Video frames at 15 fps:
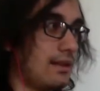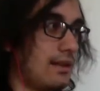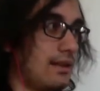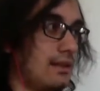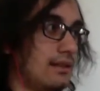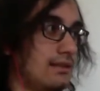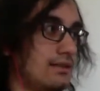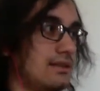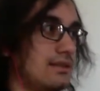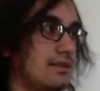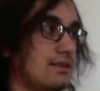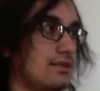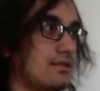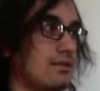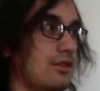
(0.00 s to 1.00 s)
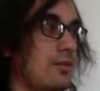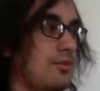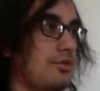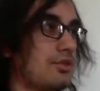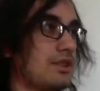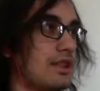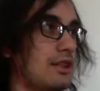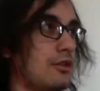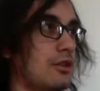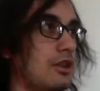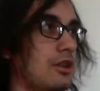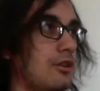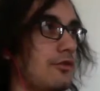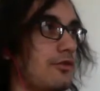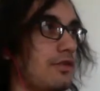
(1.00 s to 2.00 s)
And this is almost how our
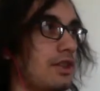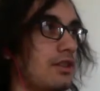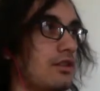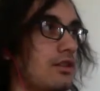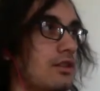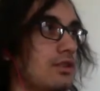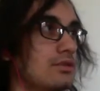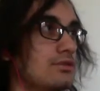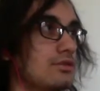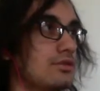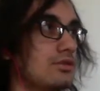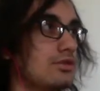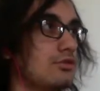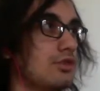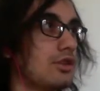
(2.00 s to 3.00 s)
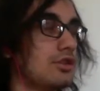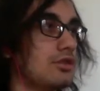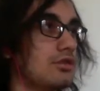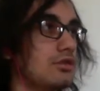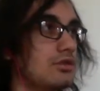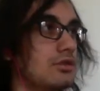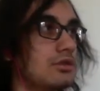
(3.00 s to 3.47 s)
healthcare is structured.